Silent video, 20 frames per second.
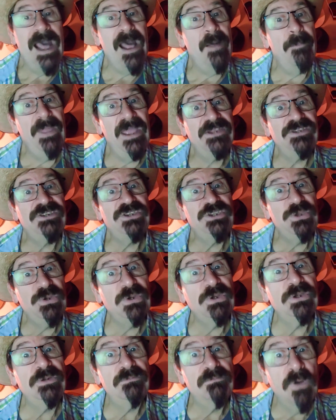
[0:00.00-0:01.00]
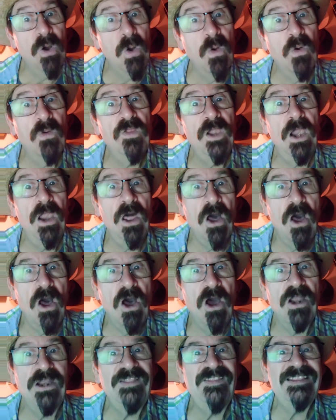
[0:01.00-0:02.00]
I'll bet you could mow the
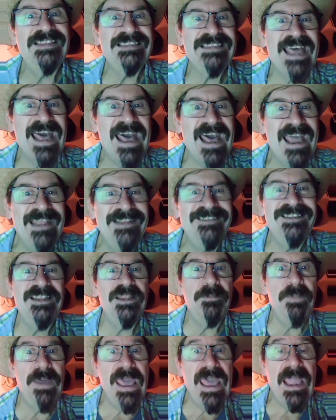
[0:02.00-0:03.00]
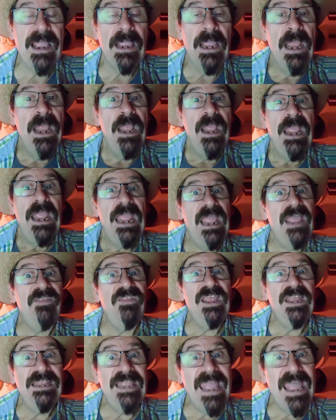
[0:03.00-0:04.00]
lawn and the sides and the back, and
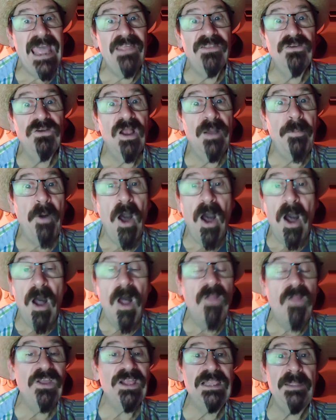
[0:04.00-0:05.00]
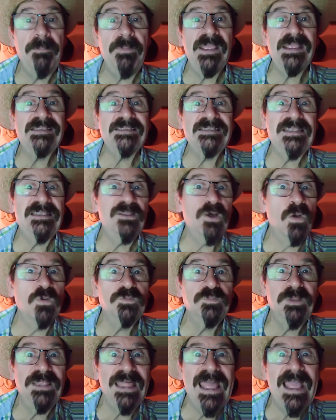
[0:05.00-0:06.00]
then gather up all the clippings in
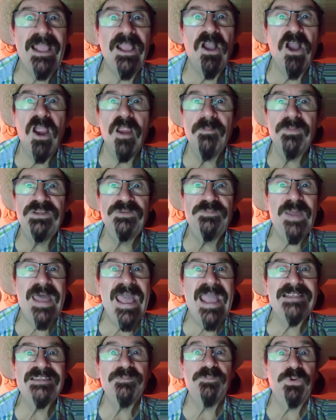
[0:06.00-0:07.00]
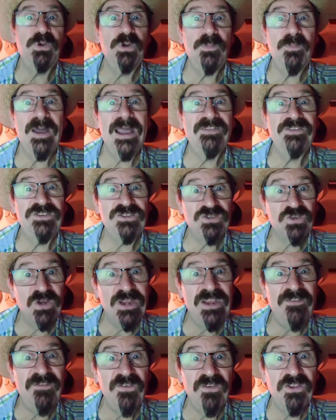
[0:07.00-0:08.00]
those black garbage bags and put them by the
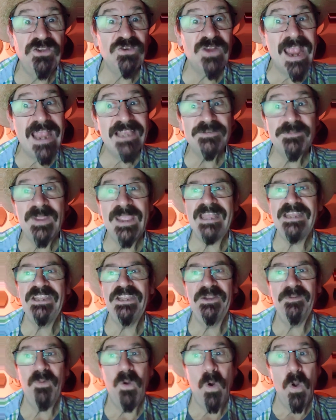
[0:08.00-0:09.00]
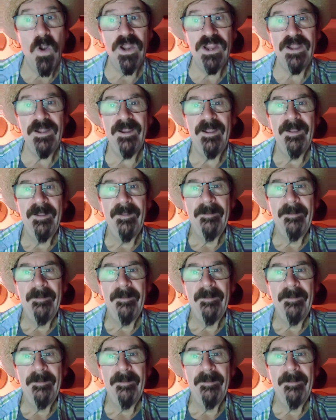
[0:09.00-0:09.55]
street for the trash man in the morning.